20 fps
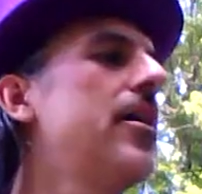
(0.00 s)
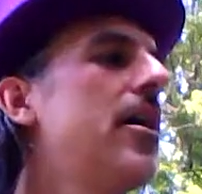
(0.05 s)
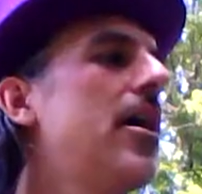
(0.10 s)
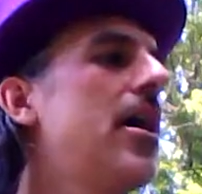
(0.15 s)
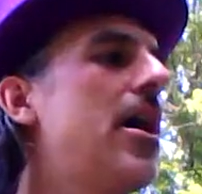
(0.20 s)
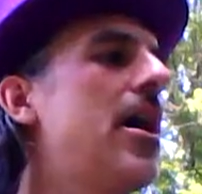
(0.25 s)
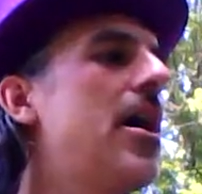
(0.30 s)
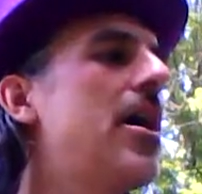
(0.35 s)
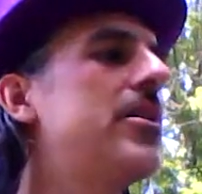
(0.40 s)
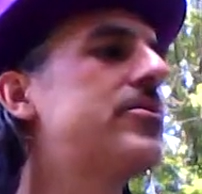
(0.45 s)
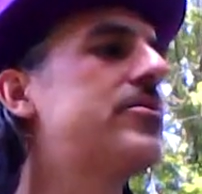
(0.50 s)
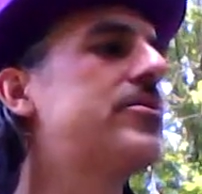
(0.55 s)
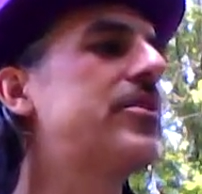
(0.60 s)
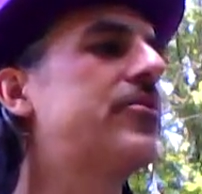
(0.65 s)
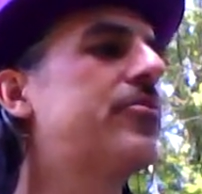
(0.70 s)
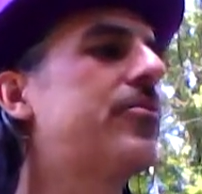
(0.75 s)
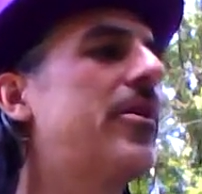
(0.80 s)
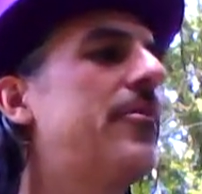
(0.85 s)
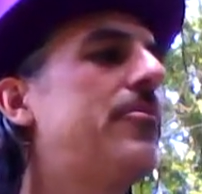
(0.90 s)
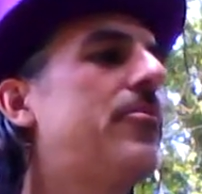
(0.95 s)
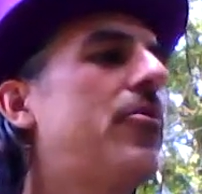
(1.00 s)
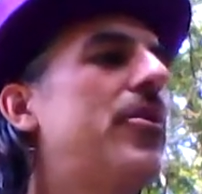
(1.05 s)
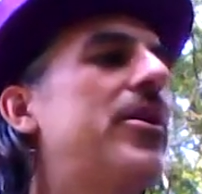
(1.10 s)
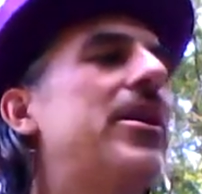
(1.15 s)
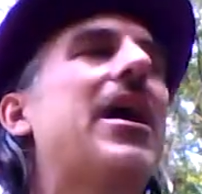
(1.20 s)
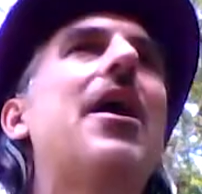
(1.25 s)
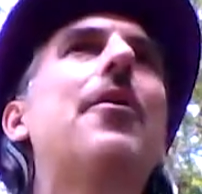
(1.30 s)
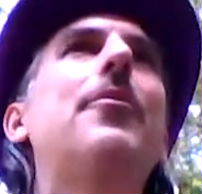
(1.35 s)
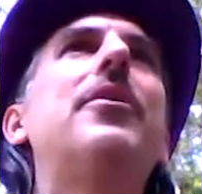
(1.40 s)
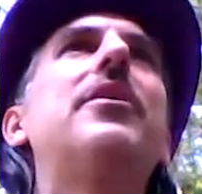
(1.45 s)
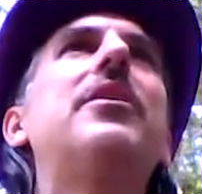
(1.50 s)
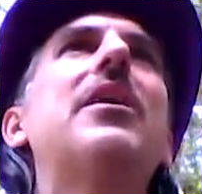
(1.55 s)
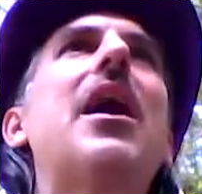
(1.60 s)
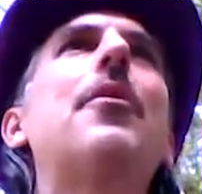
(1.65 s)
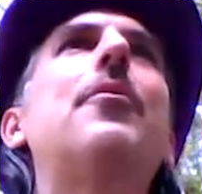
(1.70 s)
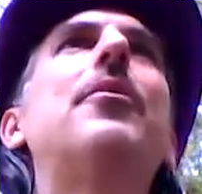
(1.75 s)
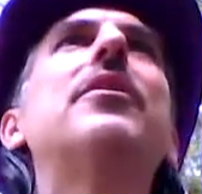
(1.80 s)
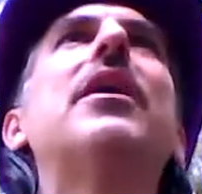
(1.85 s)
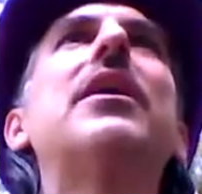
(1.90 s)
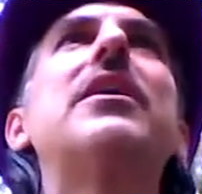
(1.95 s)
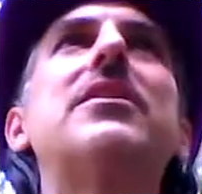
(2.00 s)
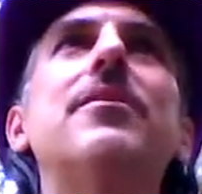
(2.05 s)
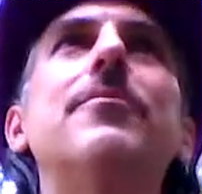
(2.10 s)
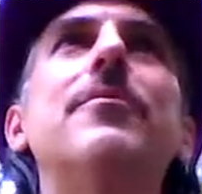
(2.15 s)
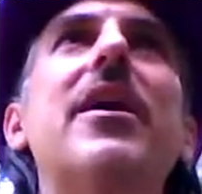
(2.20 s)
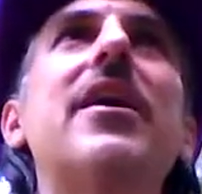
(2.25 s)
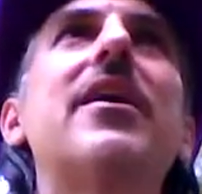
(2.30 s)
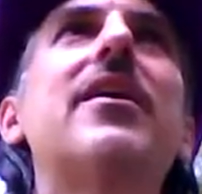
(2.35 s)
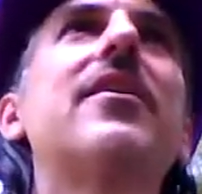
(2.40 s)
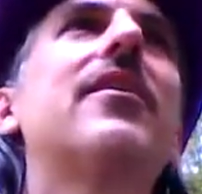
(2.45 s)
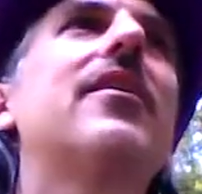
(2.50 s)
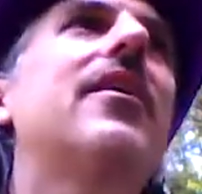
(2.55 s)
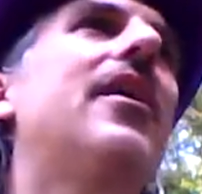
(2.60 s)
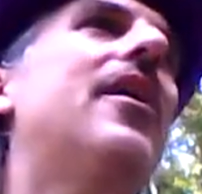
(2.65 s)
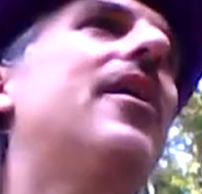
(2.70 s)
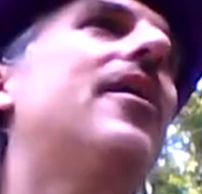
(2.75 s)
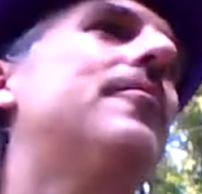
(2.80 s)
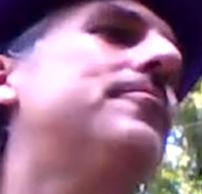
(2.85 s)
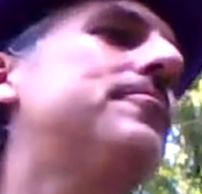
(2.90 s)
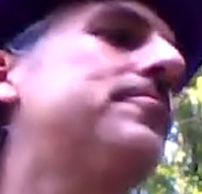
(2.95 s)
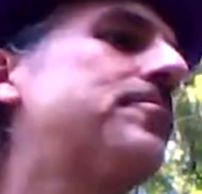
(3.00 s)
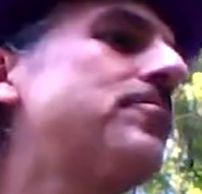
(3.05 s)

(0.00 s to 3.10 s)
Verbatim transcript: uh, that's a point I would I would like to make. Um,